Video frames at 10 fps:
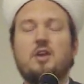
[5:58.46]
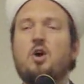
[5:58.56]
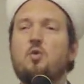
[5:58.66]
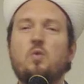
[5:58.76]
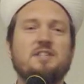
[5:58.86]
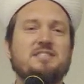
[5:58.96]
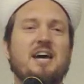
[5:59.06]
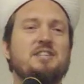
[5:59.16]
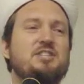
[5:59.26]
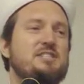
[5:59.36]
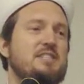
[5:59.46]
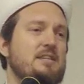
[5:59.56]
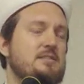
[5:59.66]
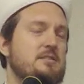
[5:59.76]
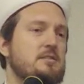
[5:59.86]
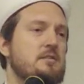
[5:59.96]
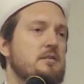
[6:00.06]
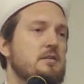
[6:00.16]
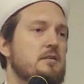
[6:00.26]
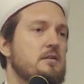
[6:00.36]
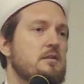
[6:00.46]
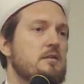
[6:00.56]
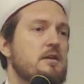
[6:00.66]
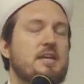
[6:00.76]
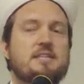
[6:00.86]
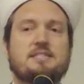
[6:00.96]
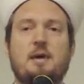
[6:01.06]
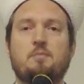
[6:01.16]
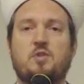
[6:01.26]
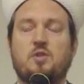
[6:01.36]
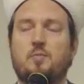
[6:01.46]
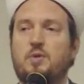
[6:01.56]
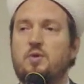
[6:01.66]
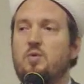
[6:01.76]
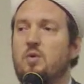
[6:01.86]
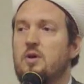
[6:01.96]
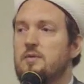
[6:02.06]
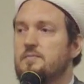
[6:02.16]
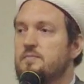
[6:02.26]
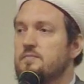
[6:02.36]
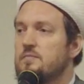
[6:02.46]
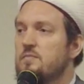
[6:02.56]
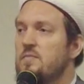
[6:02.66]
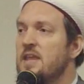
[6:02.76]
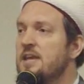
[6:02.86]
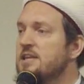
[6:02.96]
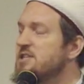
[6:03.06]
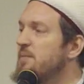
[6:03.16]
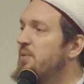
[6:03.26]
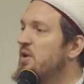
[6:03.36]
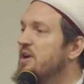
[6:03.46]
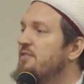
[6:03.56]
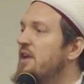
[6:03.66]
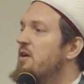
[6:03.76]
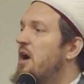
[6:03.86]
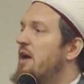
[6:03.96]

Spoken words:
No one touches it except the pure. It is a book and there are